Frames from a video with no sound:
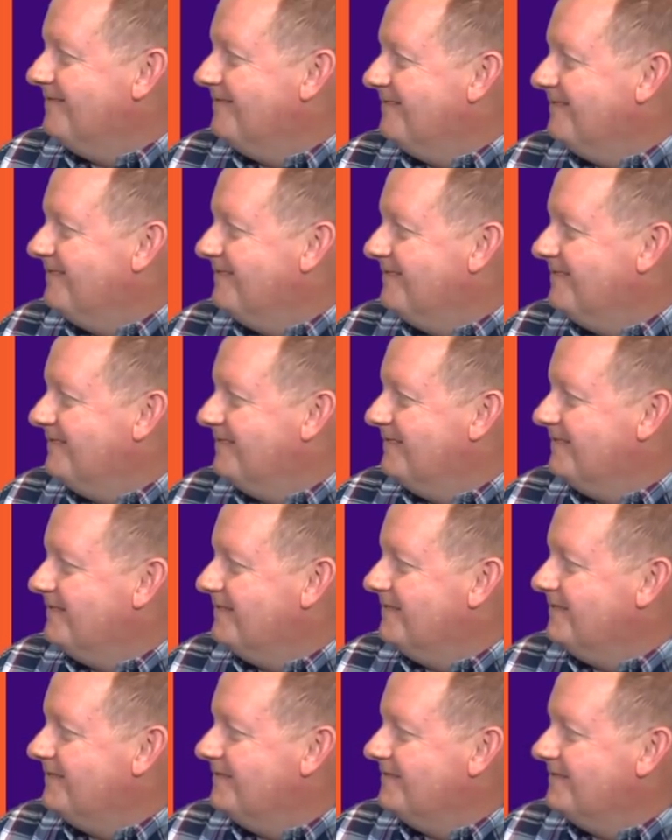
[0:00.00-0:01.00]

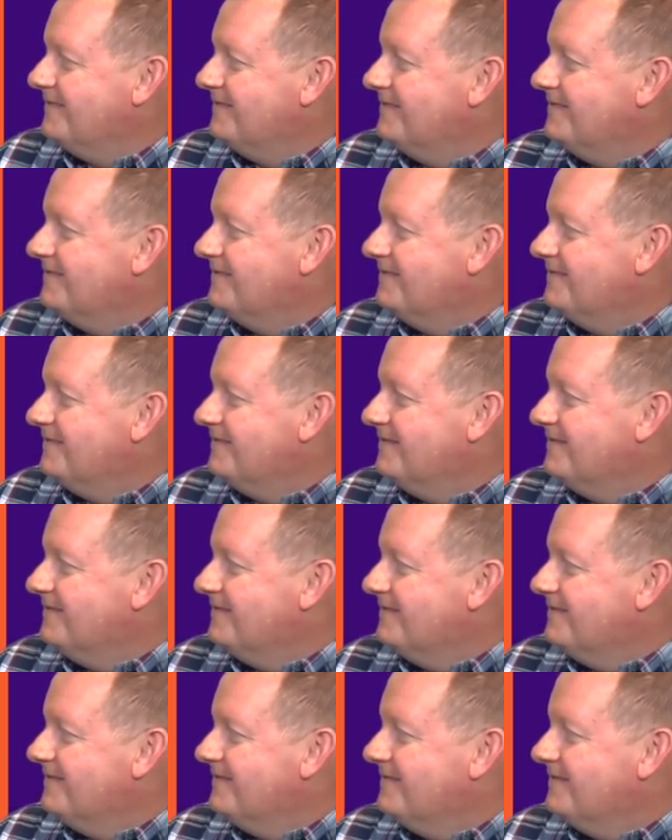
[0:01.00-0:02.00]

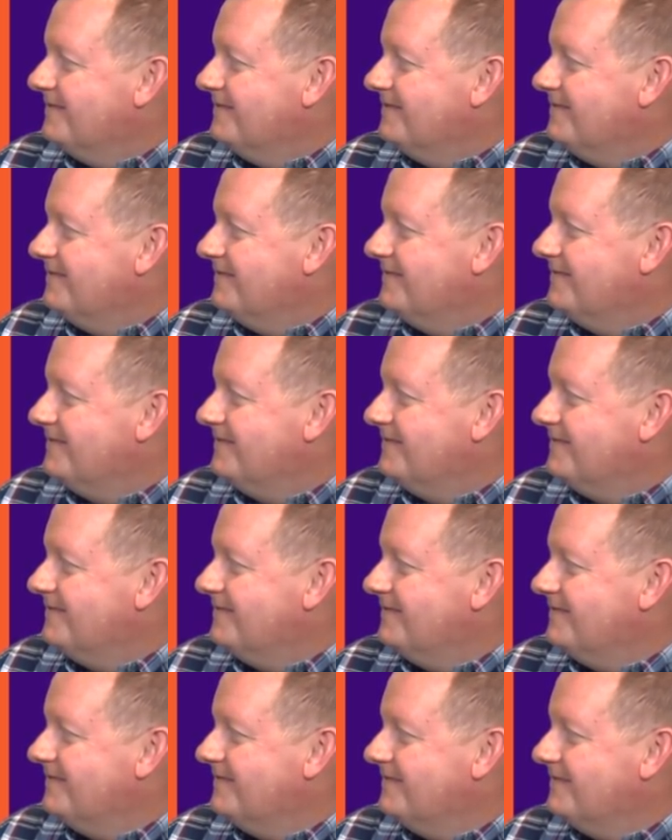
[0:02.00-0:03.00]

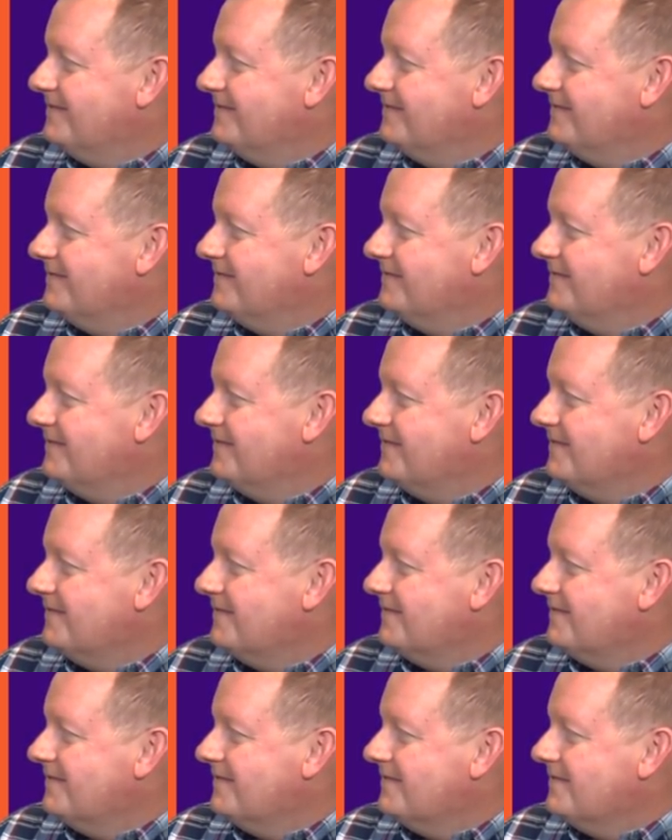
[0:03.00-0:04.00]

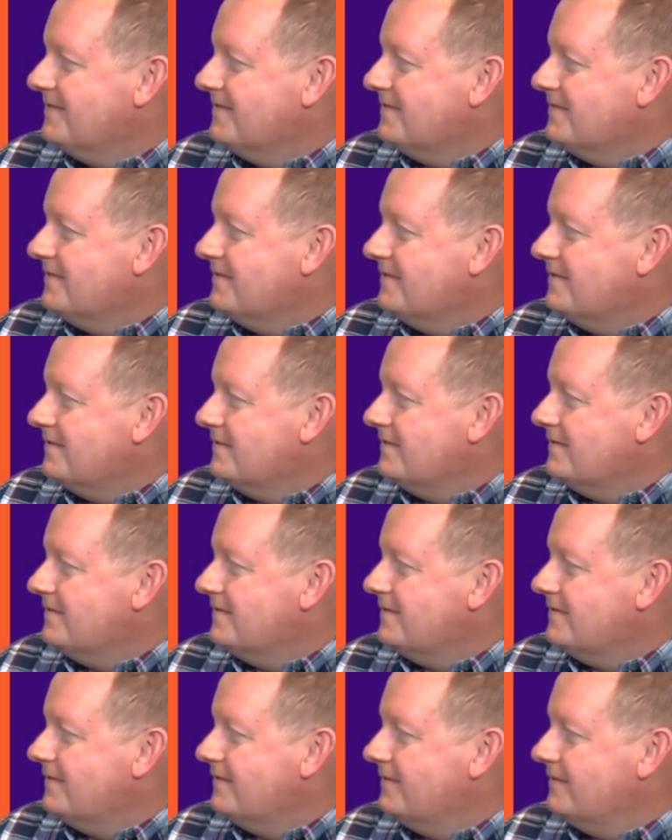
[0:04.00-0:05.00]

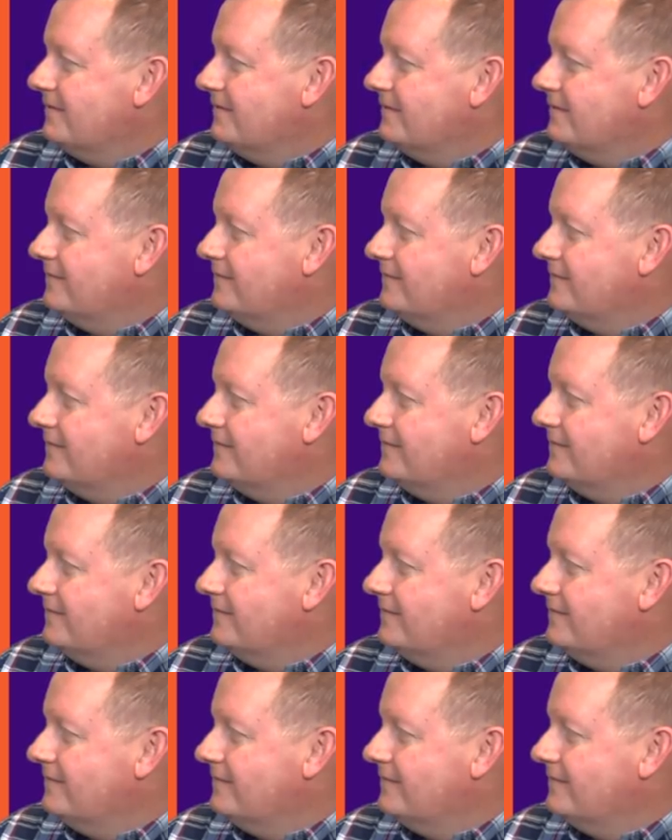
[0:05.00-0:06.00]

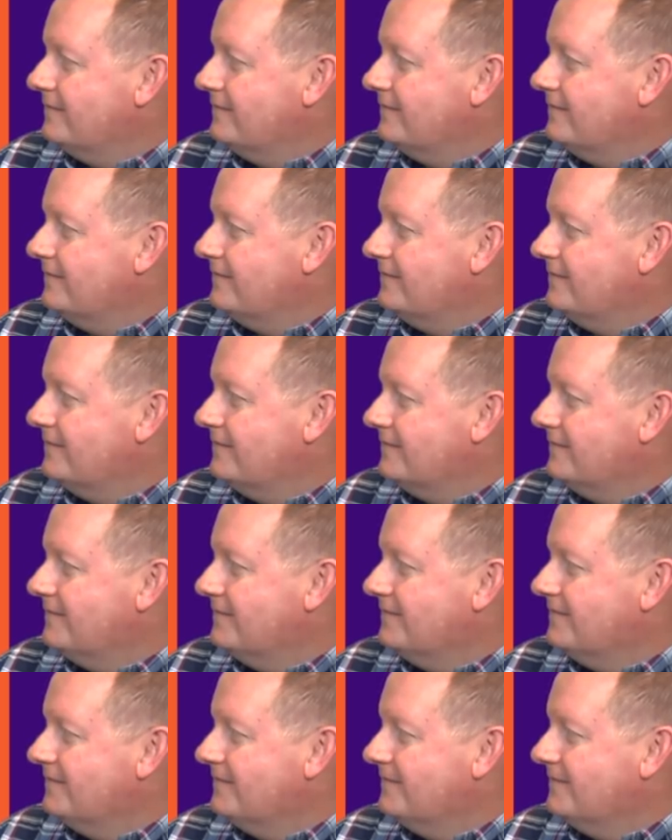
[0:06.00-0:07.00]

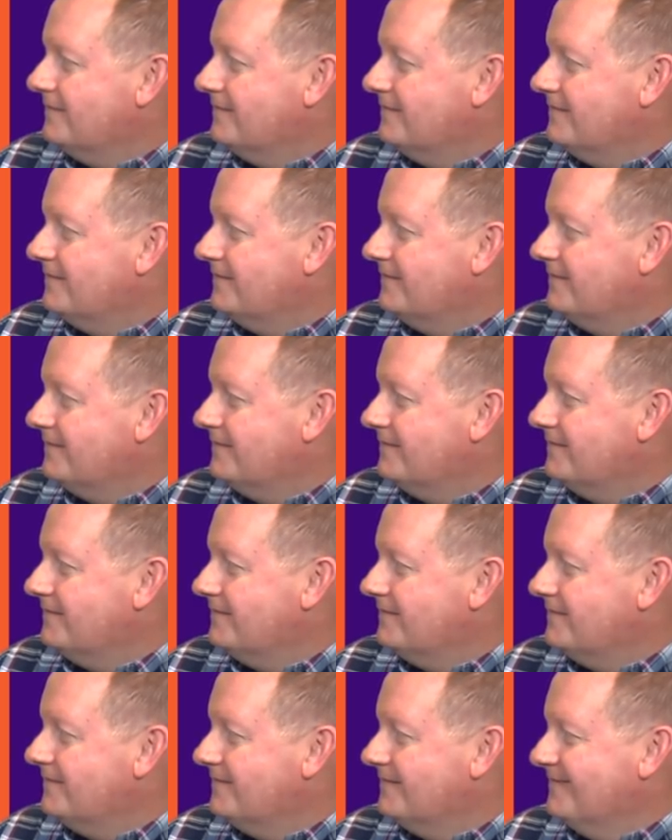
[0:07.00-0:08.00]
[no speech]